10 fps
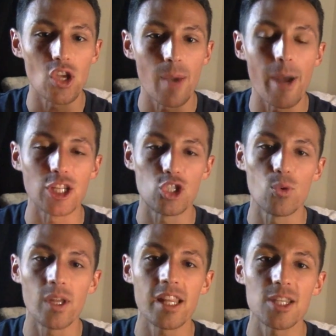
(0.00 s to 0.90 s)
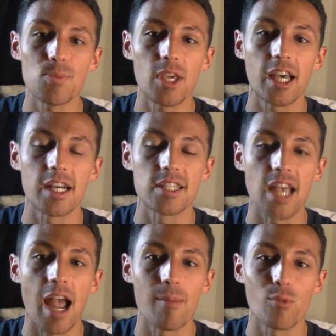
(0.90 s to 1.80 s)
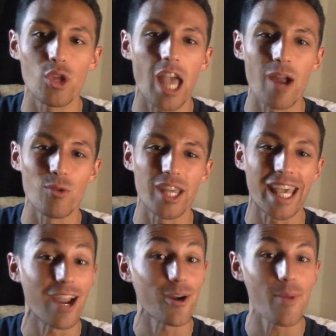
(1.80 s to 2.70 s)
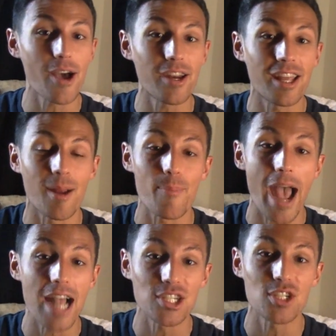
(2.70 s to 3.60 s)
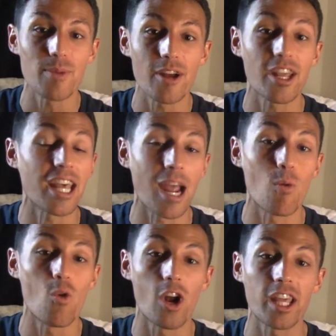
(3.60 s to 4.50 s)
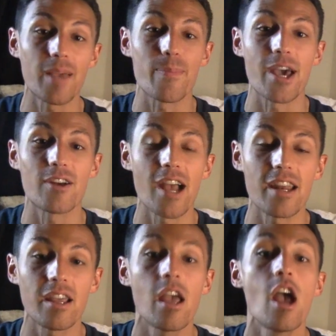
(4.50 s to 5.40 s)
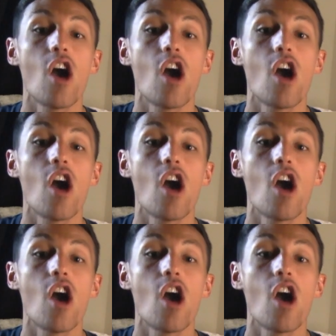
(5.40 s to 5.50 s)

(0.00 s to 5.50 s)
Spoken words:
am I doing this because I really care about it and I'm passionate about it and I want to get better at it?